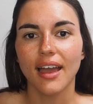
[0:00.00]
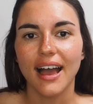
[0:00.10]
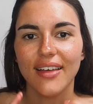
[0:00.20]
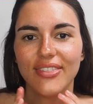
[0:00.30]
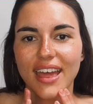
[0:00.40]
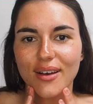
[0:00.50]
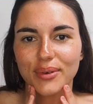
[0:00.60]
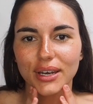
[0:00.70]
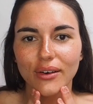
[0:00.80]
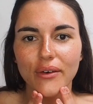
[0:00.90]
And then I'm
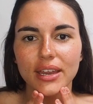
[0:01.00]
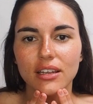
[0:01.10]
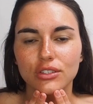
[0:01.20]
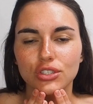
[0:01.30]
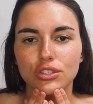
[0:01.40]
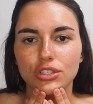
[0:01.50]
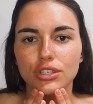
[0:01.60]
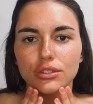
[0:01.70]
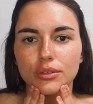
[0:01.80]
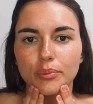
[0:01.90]
going to go in and just
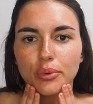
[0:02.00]
do some